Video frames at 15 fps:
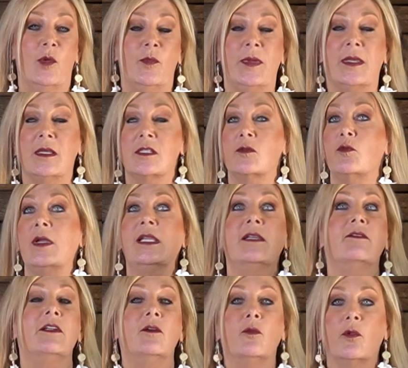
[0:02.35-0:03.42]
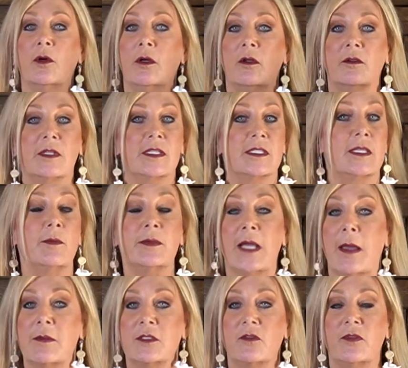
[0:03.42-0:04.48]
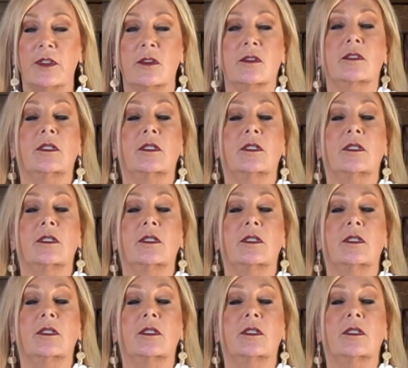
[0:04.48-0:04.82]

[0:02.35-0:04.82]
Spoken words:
because we live in a world that sometimes feels